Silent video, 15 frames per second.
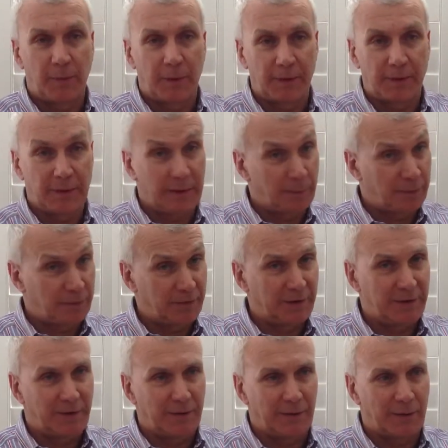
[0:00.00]
but in
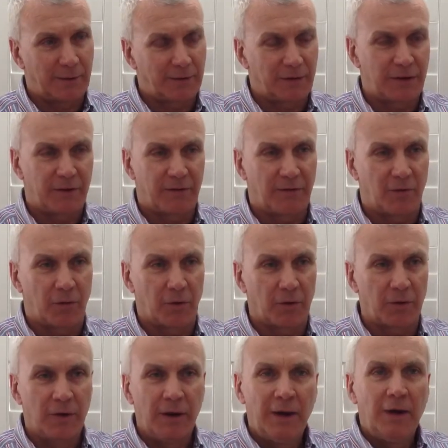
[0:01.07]
particular I was looking for